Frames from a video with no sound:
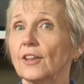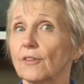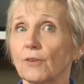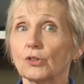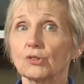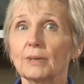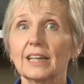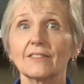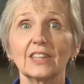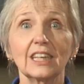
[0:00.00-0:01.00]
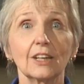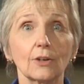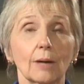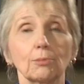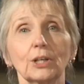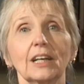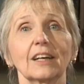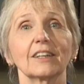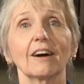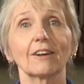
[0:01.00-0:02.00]
The first week of the year I put in
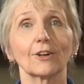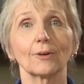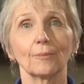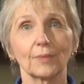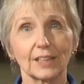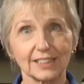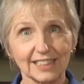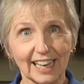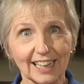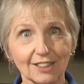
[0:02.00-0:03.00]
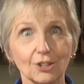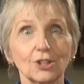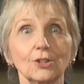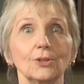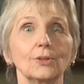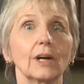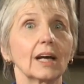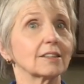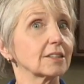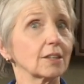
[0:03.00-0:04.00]
$1, the second $2,
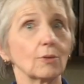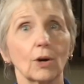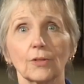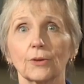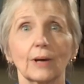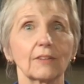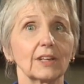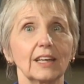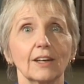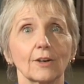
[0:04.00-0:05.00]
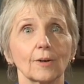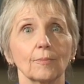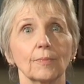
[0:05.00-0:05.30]
and so on throughout the year.